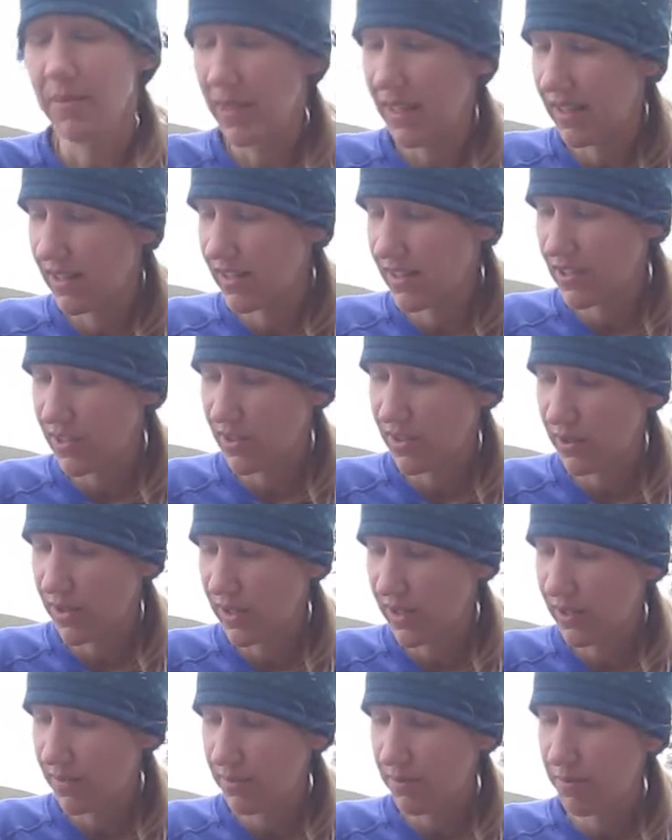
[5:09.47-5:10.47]
And so
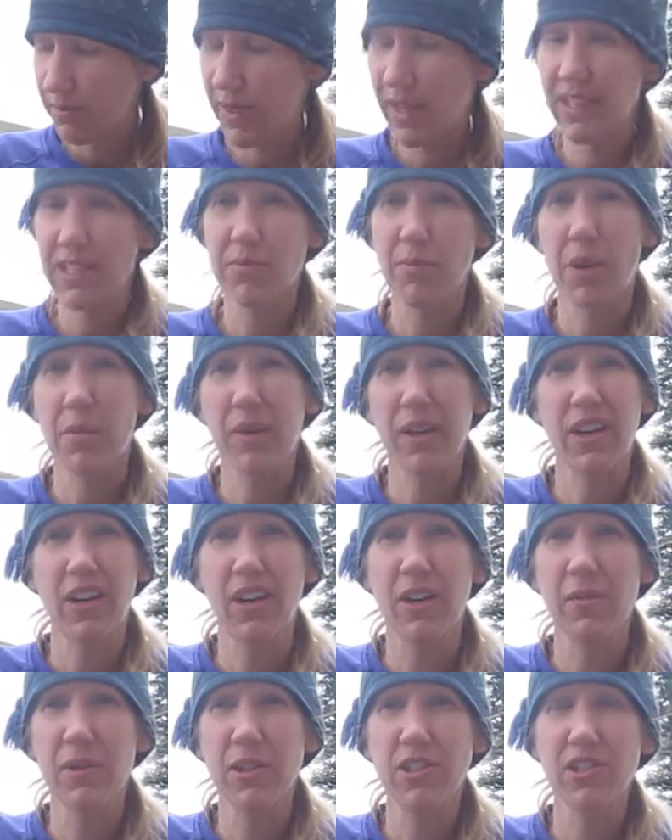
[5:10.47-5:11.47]
I packed up all my
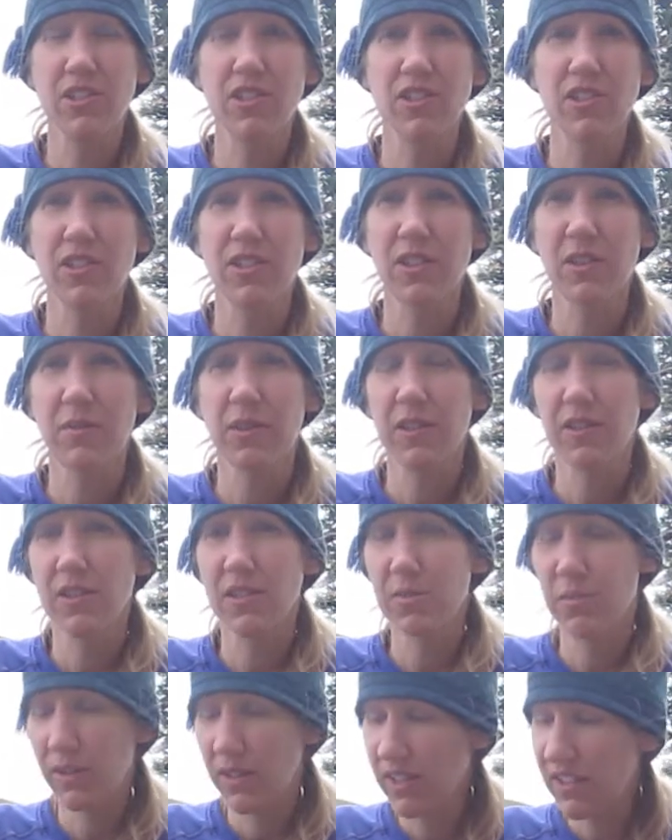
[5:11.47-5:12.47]
garbage, and it's only about
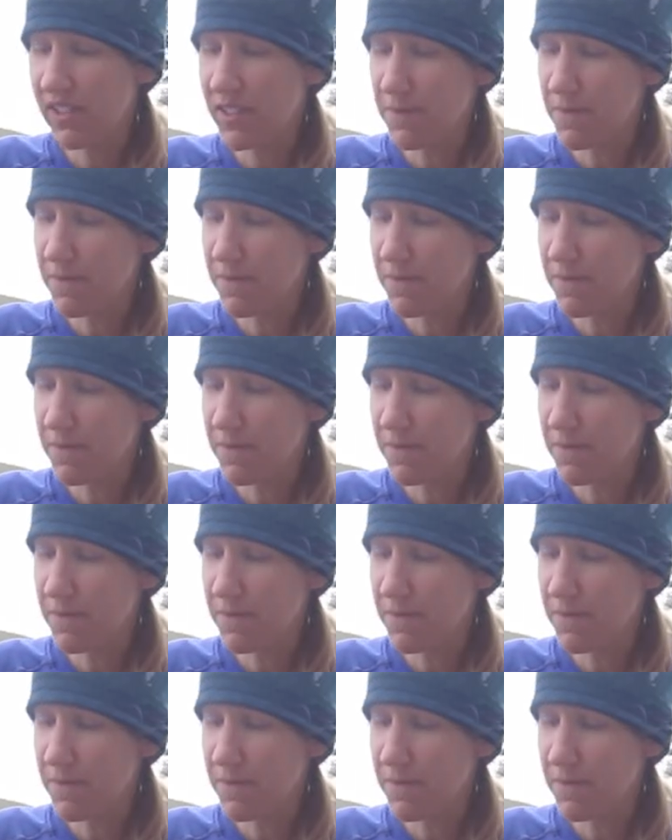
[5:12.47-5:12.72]
this big.